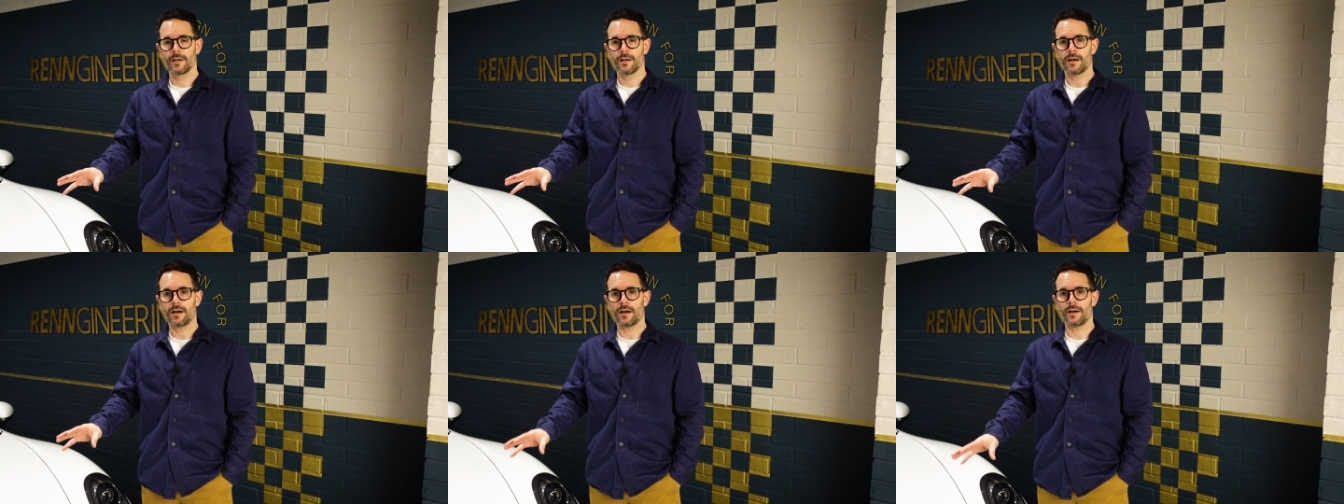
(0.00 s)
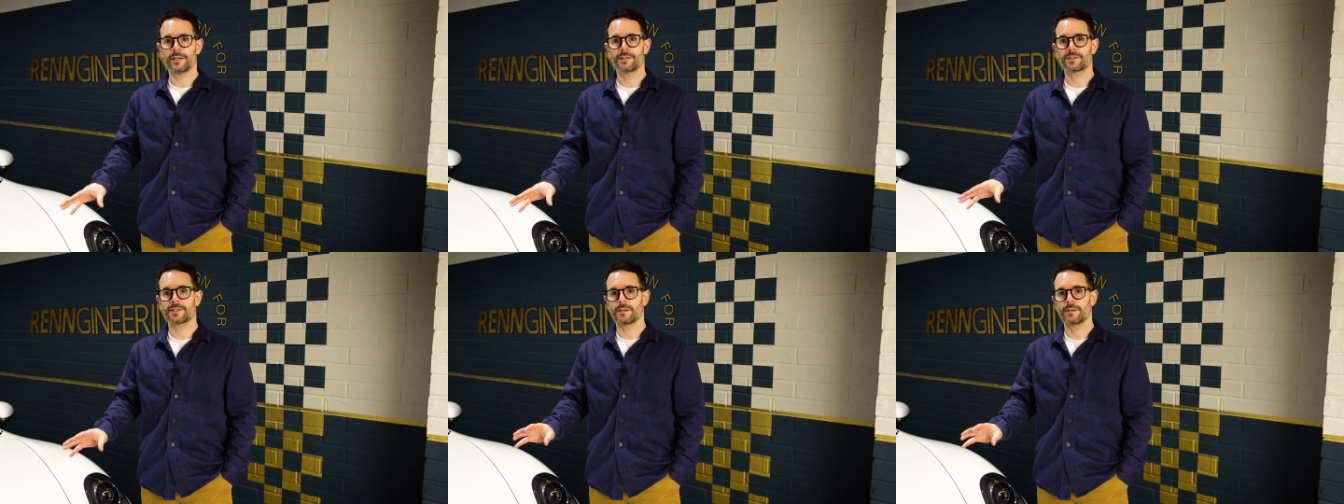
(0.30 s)

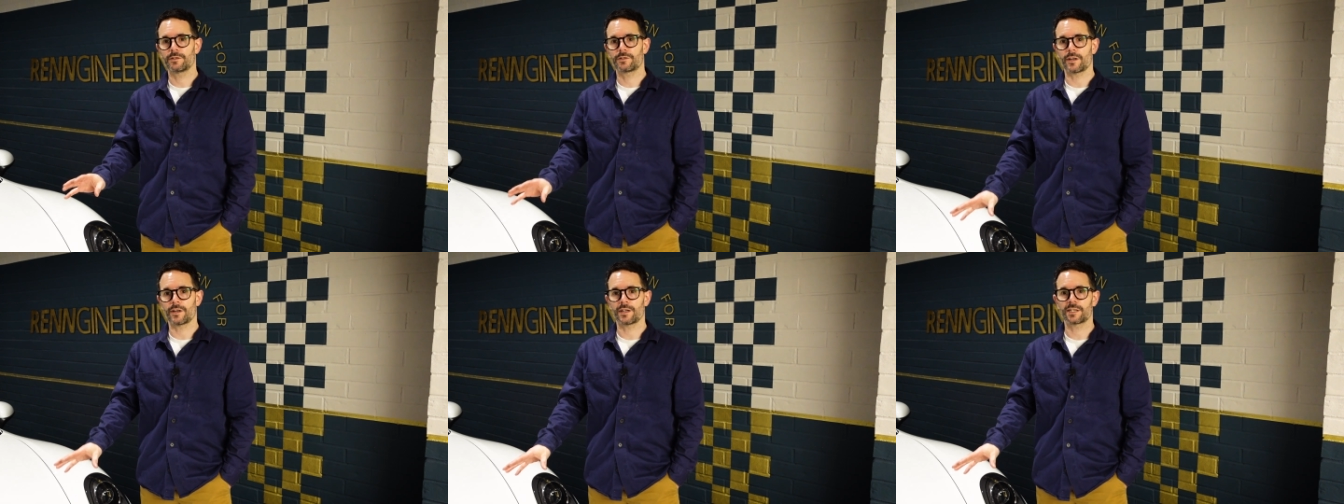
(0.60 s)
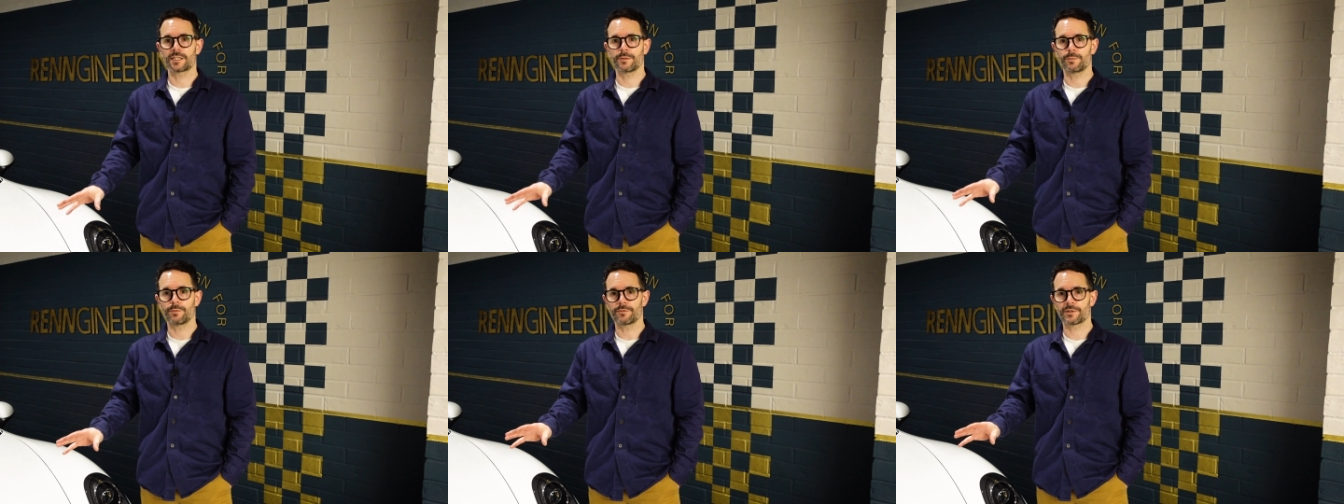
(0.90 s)
height
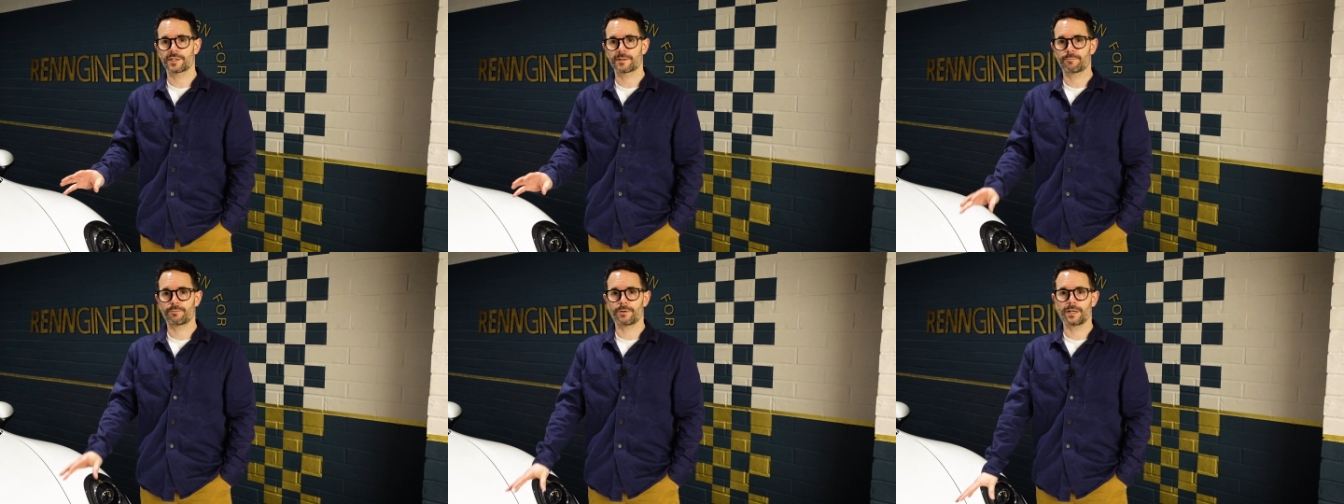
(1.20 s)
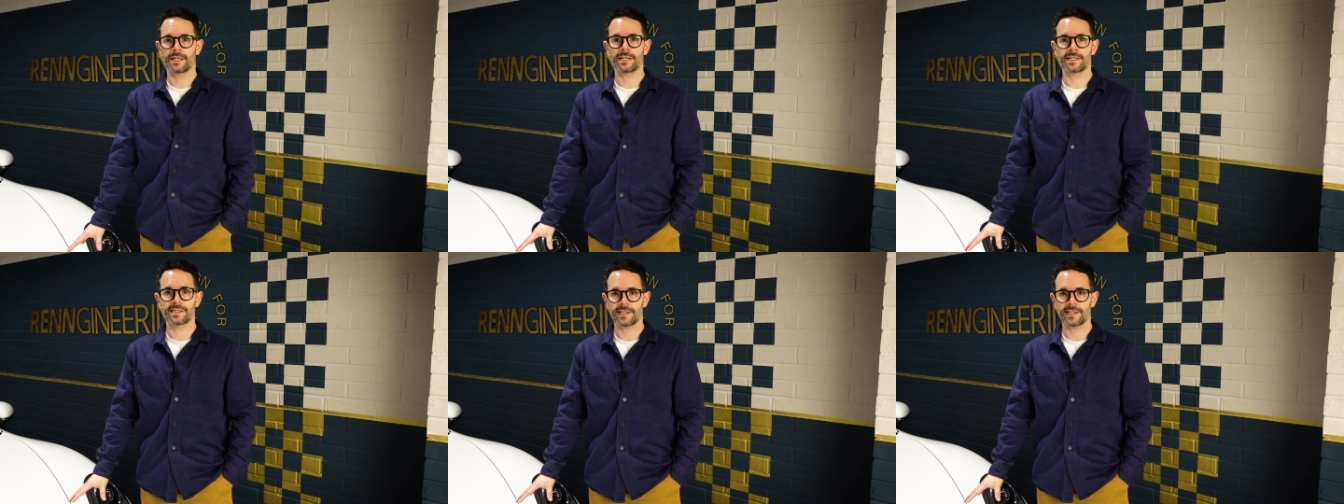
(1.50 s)
adjustable
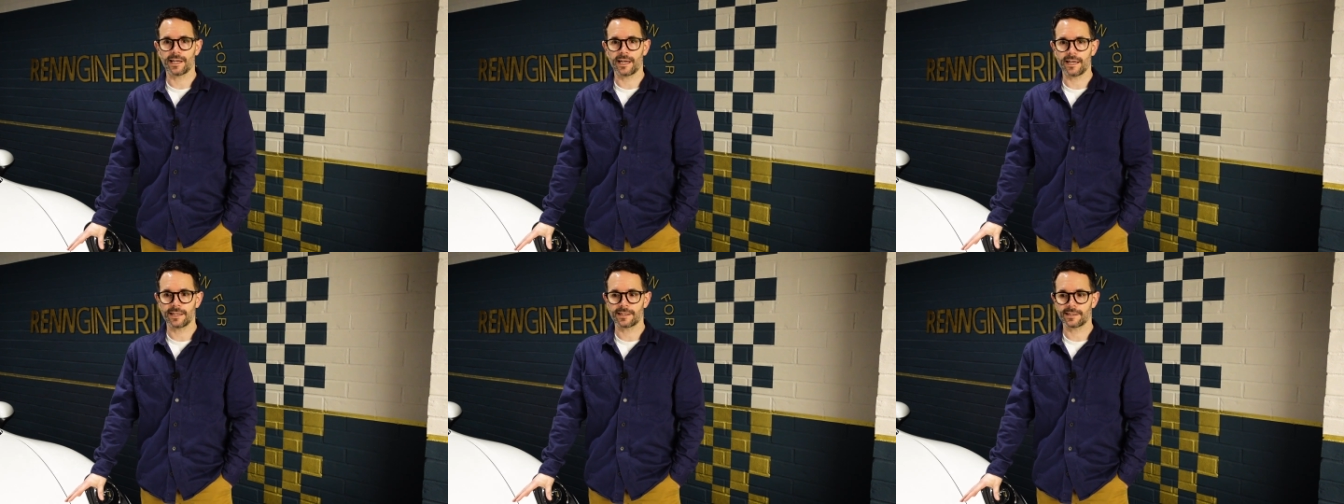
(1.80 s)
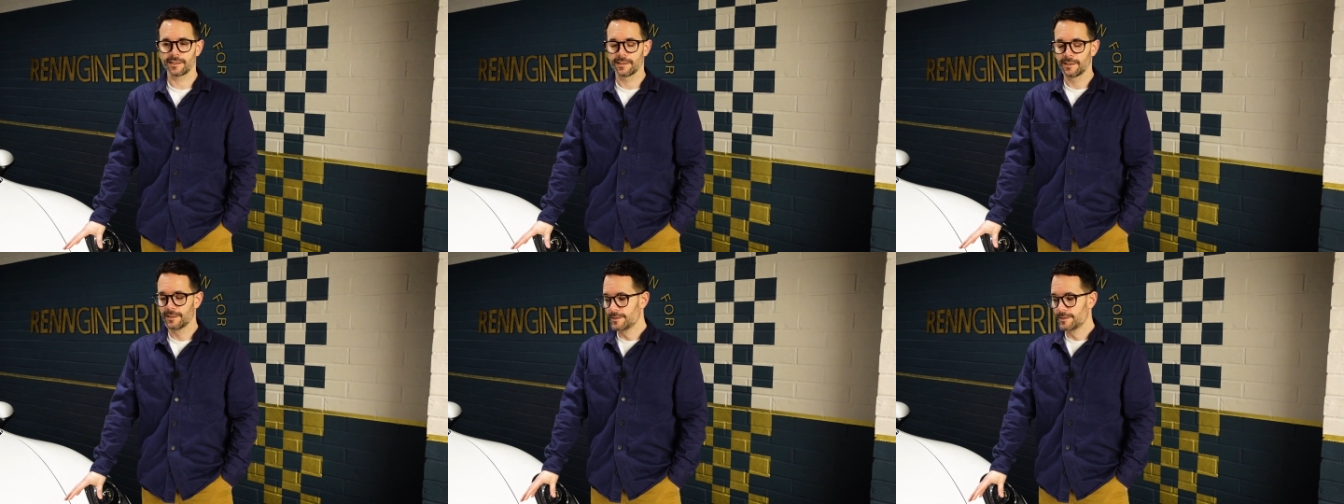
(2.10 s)
spring set.